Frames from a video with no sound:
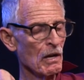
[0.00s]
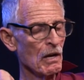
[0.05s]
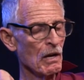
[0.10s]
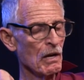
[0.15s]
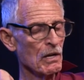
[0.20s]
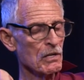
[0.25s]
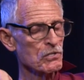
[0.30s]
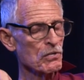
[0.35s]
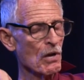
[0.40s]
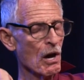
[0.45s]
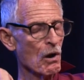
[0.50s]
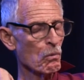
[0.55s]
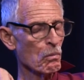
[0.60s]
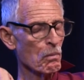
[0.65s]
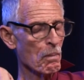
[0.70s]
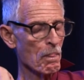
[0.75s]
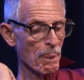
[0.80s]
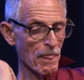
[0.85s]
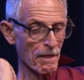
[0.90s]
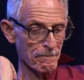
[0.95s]
So
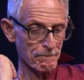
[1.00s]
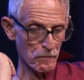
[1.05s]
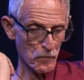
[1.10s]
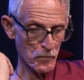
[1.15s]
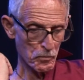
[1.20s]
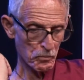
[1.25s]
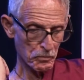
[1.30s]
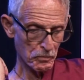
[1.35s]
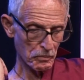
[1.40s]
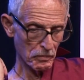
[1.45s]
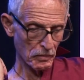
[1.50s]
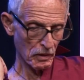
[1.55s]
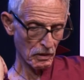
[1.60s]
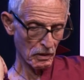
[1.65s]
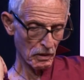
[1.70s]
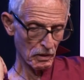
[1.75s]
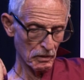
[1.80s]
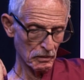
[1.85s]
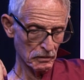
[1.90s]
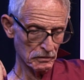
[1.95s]

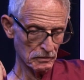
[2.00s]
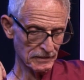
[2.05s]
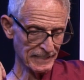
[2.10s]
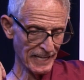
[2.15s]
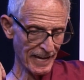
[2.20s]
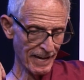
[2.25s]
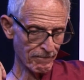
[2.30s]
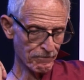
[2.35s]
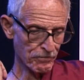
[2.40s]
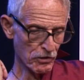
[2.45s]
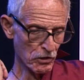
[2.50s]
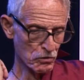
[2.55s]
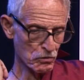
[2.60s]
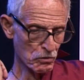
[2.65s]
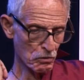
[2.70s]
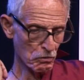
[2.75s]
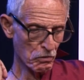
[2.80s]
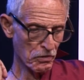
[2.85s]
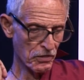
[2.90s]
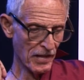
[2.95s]
after
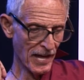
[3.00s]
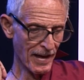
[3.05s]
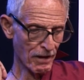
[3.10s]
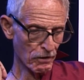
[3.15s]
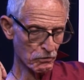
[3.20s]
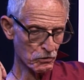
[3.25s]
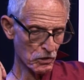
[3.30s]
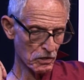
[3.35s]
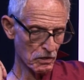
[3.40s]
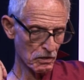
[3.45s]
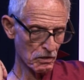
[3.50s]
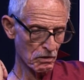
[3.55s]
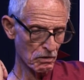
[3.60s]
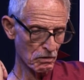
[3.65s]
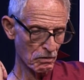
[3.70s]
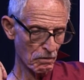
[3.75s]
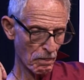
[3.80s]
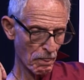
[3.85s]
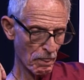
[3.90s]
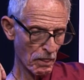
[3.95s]
2000,
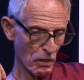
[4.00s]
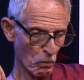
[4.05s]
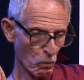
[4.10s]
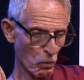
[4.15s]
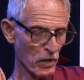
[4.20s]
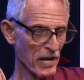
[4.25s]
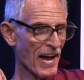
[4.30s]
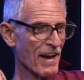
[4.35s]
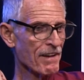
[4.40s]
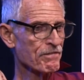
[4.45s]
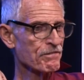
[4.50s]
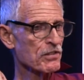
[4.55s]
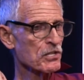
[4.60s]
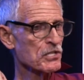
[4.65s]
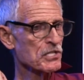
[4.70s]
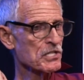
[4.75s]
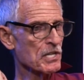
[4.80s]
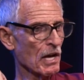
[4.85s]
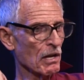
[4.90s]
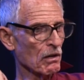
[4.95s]
we have to
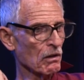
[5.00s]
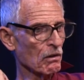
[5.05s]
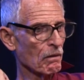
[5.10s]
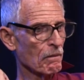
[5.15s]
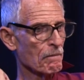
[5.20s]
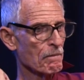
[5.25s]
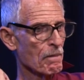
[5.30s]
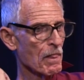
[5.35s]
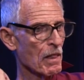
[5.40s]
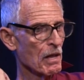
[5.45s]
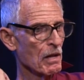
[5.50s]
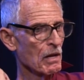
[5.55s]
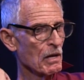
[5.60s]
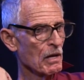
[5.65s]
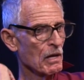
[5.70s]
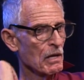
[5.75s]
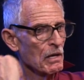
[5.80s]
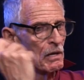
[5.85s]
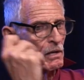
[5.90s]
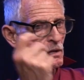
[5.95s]
settle.
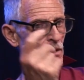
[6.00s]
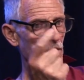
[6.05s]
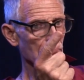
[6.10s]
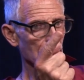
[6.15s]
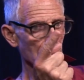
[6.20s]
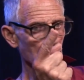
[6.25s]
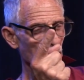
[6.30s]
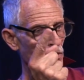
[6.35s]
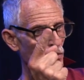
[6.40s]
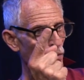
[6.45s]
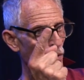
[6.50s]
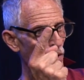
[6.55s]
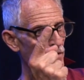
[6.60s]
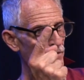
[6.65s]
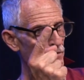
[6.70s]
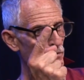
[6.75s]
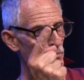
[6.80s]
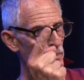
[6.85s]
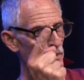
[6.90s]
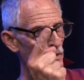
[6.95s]
The Court of
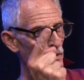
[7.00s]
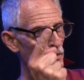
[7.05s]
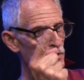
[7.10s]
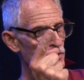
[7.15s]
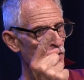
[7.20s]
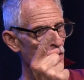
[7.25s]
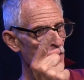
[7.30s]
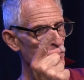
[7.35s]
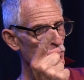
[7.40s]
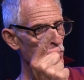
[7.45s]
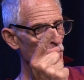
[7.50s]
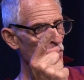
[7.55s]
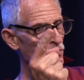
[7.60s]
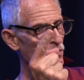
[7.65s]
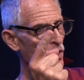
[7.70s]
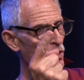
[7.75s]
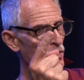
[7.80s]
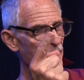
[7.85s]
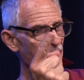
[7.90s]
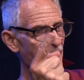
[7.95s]
Appeals says, we're
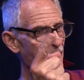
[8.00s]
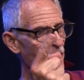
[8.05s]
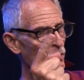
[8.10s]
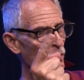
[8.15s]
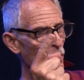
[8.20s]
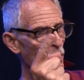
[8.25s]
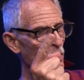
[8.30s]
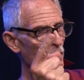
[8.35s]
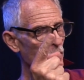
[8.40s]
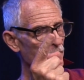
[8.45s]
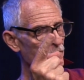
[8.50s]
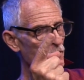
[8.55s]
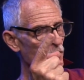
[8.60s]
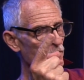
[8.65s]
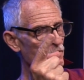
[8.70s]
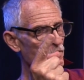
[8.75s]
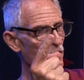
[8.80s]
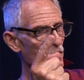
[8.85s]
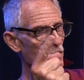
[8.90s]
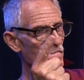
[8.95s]
throwing out all of your
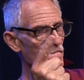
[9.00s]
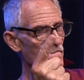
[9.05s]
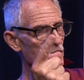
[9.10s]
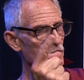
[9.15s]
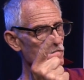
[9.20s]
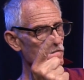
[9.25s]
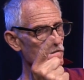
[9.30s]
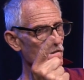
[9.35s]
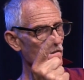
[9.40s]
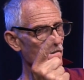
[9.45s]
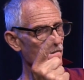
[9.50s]
verdicts.